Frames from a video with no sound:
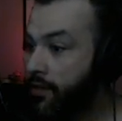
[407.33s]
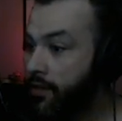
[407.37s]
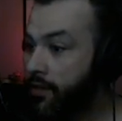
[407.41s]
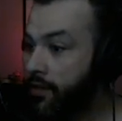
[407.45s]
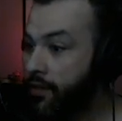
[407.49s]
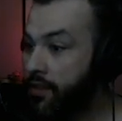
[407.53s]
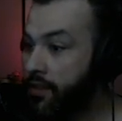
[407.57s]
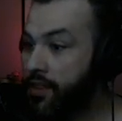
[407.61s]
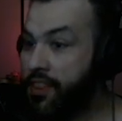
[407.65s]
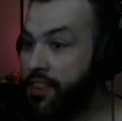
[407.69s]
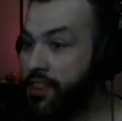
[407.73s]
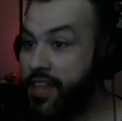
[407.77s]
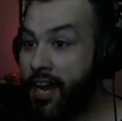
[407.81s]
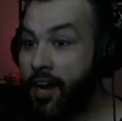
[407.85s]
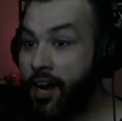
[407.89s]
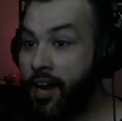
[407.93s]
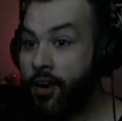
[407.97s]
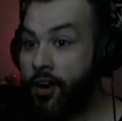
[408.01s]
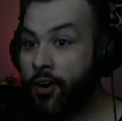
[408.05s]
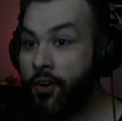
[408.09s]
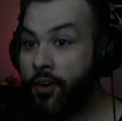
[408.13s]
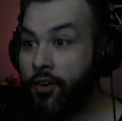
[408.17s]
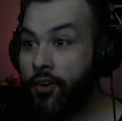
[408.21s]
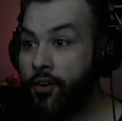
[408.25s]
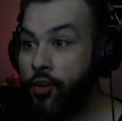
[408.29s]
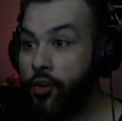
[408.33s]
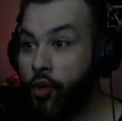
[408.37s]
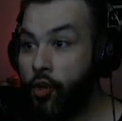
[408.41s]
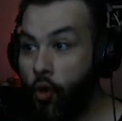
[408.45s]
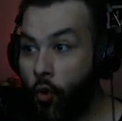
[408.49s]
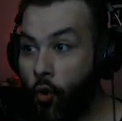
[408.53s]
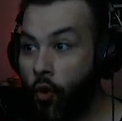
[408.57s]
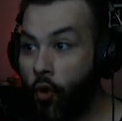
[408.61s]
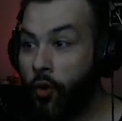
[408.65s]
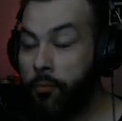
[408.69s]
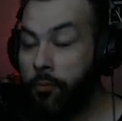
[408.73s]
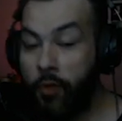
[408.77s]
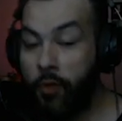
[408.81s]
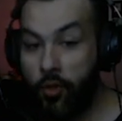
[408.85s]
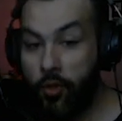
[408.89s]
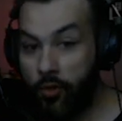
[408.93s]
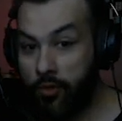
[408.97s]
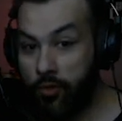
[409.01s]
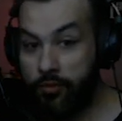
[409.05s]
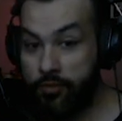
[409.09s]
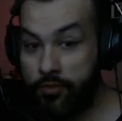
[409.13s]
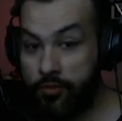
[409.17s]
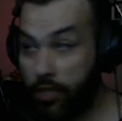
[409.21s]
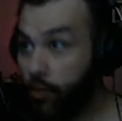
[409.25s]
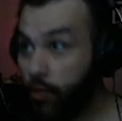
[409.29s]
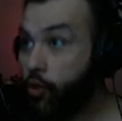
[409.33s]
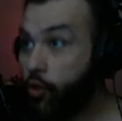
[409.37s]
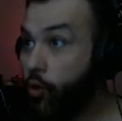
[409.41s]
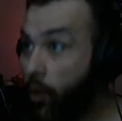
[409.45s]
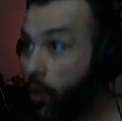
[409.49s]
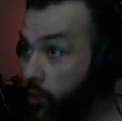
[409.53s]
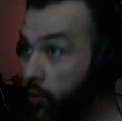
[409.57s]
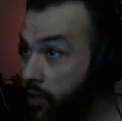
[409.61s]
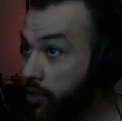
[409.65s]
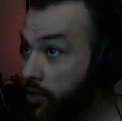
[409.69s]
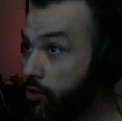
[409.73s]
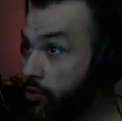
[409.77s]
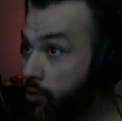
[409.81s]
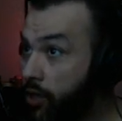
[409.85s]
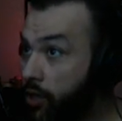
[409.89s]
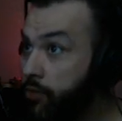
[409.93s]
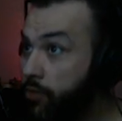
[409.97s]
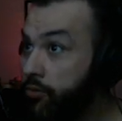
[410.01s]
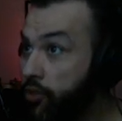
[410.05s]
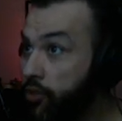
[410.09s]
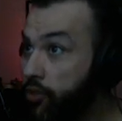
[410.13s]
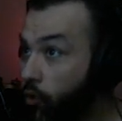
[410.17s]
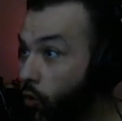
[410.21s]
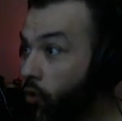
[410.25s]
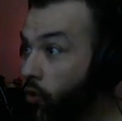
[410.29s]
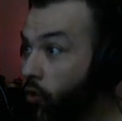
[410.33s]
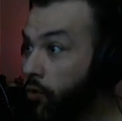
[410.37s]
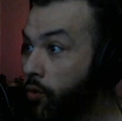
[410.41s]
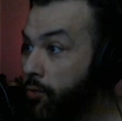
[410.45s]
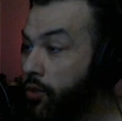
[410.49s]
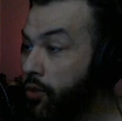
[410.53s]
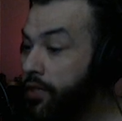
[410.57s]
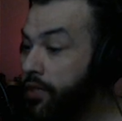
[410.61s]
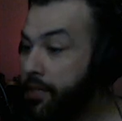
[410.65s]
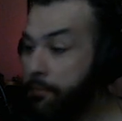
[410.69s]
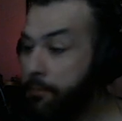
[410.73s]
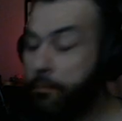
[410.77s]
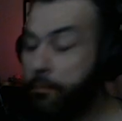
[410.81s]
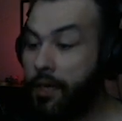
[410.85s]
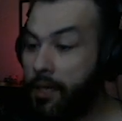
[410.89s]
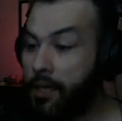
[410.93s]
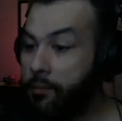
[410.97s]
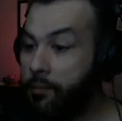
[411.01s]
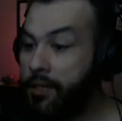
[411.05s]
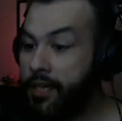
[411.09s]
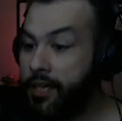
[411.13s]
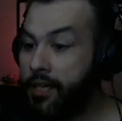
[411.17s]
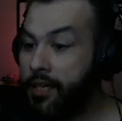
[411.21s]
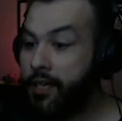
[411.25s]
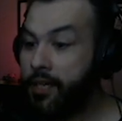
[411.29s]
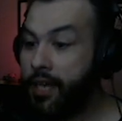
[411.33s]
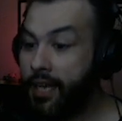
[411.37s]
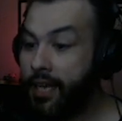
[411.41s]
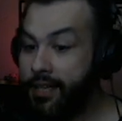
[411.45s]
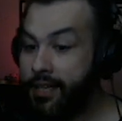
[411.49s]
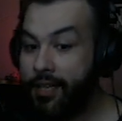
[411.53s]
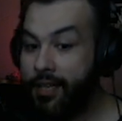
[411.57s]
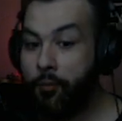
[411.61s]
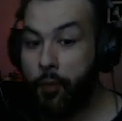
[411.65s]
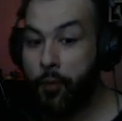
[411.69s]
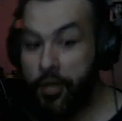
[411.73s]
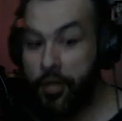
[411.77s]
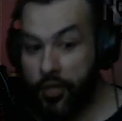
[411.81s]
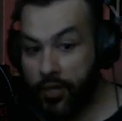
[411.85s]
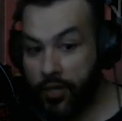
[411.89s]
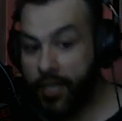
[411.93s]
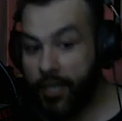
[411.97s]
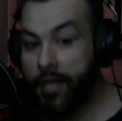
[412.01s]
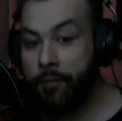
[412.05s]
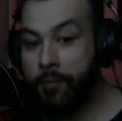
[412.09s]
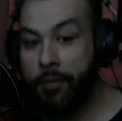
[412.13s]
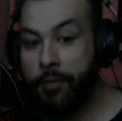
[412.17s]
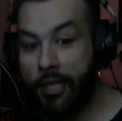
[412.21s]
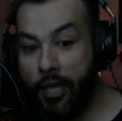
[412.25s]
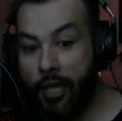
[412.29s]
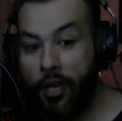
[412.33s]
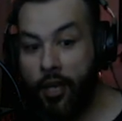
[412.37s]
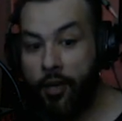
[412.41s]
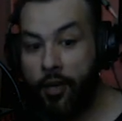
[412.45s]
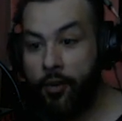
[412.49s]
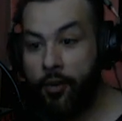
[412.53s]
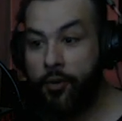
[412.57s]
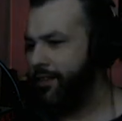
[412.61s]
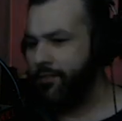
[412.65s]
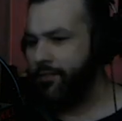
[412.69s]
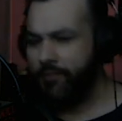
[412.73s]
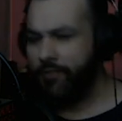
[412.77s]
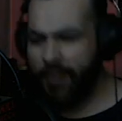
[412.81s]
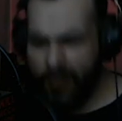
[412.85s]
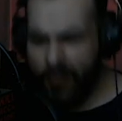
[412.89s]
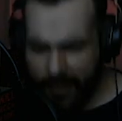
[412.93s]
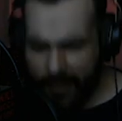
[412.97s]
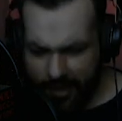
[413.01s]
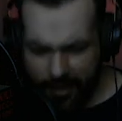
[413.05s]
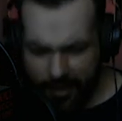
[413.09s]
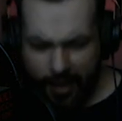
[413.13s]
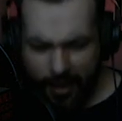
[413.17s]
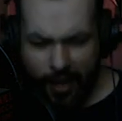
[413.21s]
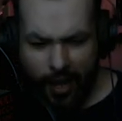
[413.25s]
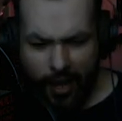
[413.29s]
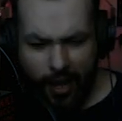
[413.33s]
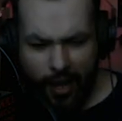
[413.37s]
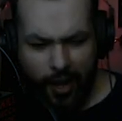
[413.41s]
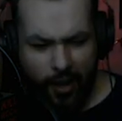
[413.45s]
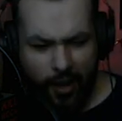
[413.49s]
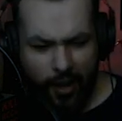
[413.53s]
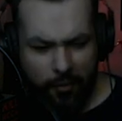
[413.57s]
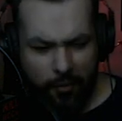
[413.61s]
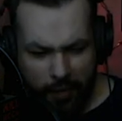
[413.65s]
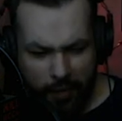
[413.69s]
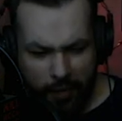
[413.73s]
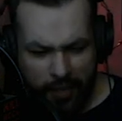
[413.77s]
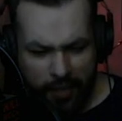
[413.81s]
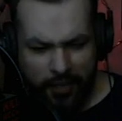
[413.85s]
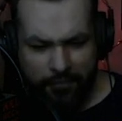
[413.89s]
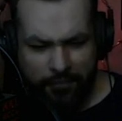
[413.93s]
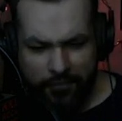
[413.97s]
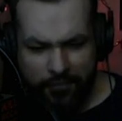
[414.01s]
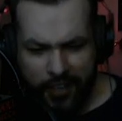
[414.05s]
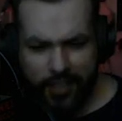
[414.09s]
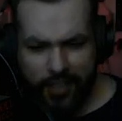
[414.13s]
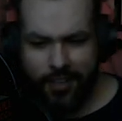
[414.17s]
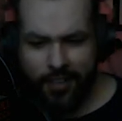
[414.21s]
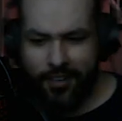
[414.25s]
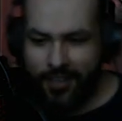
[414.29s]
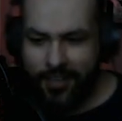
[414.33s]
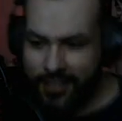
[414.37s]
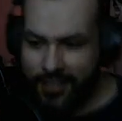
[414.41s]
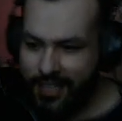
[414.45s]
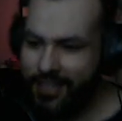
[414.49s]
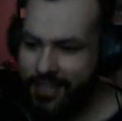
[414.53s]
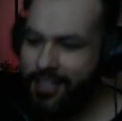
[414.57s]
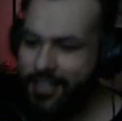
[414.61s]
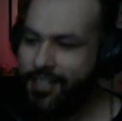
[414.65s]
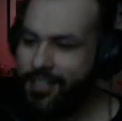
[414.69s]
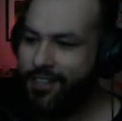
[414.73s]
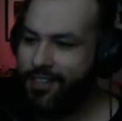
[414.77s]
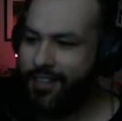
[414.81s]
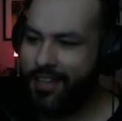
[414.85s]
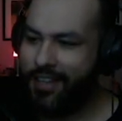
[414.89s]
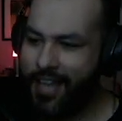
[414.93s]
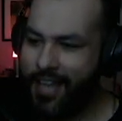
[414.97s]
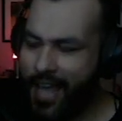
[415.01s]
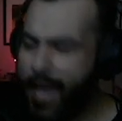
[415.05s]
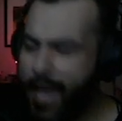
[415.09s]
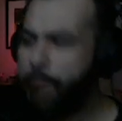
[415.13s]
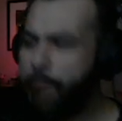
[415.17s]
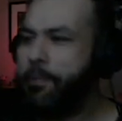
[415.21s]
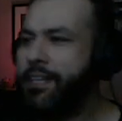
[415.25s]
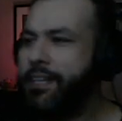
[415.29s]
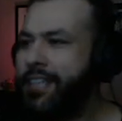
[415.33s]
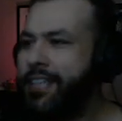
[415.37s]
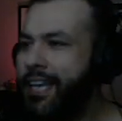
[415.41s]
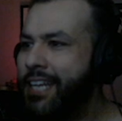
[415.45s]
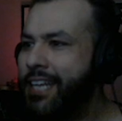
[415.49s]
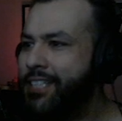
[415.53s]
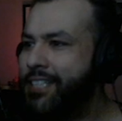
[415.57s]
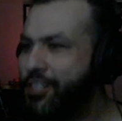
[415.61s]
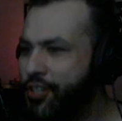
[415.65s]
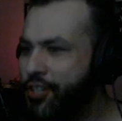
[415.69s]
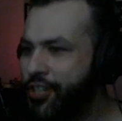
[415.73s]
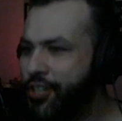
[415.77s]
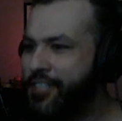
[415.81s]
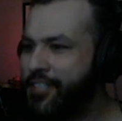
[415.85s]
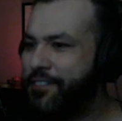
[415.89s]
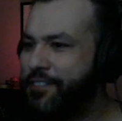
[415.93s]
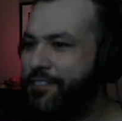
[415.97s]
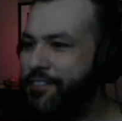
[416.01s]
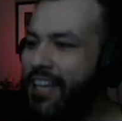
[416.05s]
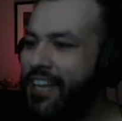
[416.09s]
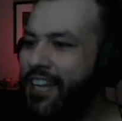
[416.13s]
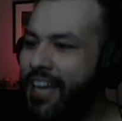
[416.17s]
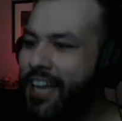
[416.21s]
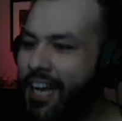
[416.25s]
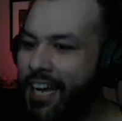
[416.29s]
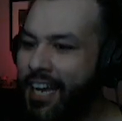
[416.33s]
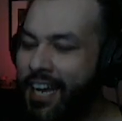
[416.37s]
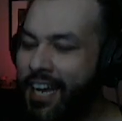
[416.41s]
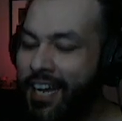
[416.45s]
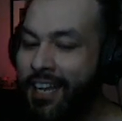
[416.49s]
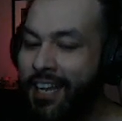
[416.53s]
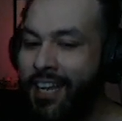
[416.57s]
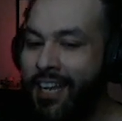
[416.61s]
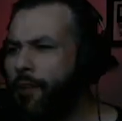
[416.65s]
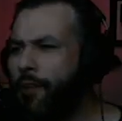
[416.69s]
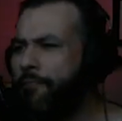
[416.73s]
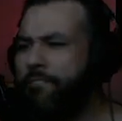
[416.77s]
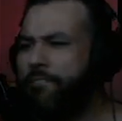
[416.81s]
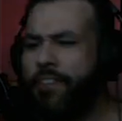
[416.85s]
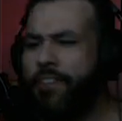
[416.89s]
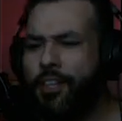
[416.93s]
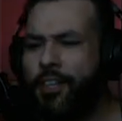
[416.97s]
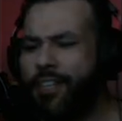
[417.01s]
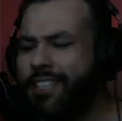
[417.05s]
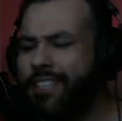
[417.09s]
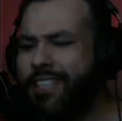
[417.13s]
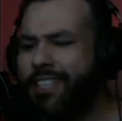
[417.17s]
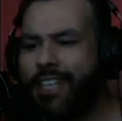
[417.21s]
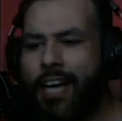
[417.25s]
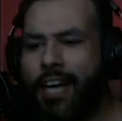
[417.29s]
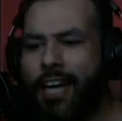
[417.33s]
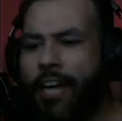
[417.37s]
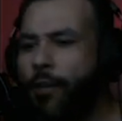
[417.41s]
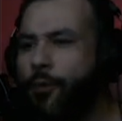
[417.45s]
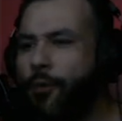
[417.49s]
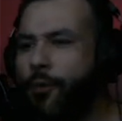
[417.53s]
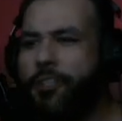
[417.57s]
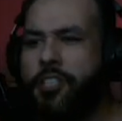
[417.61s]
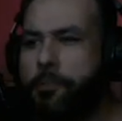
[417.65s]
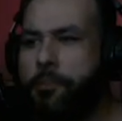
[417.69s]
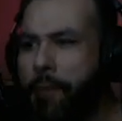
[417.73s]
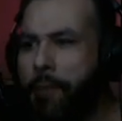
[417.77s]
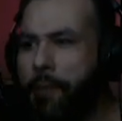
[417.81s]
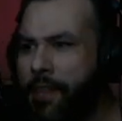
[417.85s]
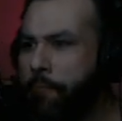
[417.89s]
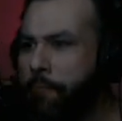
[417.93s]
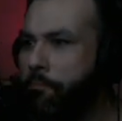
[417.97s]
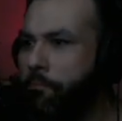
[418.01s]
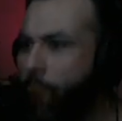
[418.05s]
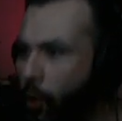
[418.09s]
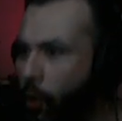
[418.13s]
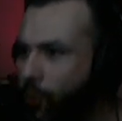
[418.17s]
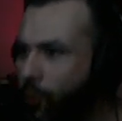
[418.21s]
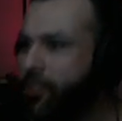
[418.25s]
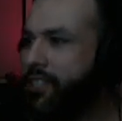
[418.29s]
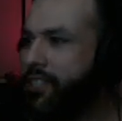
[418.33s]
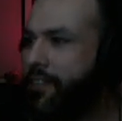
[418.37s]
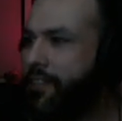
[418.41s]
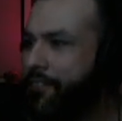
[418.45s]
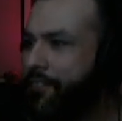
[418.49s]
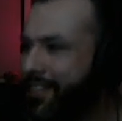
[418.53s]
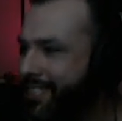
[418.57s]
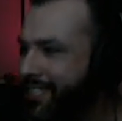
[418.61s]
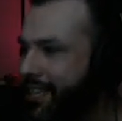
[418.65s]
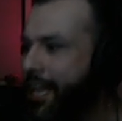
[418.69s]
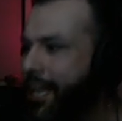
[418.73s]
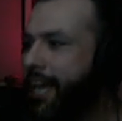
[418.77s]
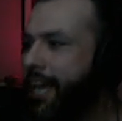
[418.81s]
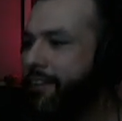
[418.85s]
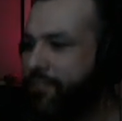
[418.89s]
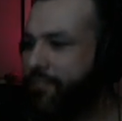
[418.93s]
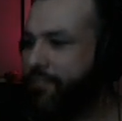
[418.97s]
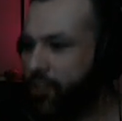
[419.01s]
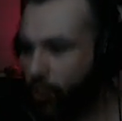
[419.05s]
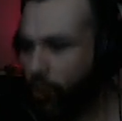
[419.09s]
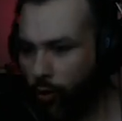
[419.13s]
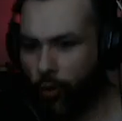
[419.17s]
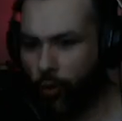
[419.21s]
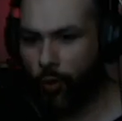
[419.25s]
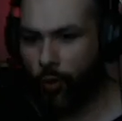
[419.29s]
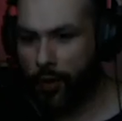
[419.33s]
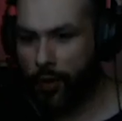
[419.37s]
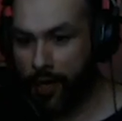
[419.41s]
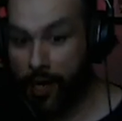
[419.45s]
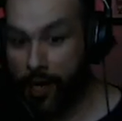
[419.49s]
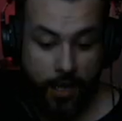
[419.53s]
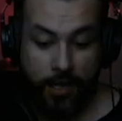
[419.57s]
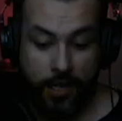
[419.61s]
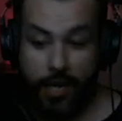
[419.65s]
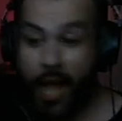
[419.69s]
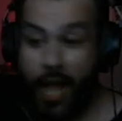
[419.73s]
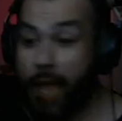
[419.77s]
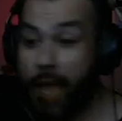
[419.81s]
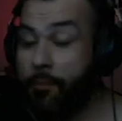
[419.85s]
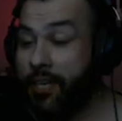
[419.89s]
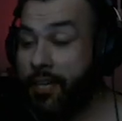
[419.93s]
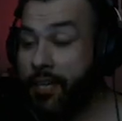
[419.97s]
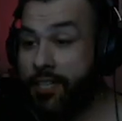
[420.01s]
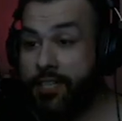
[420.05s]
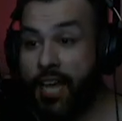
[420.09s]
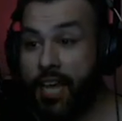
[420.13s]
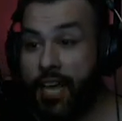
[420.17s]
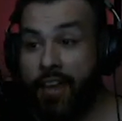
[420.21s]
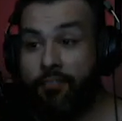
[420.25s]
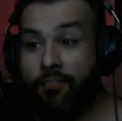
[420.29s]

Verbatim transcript: they're normal, you know, quote unquote, normal in public. And then when you get them alone, they're like, oh, motherfucker. And then the, the epithets just fly. Phil is a guy who's spent most of his life touring. I mean, Dave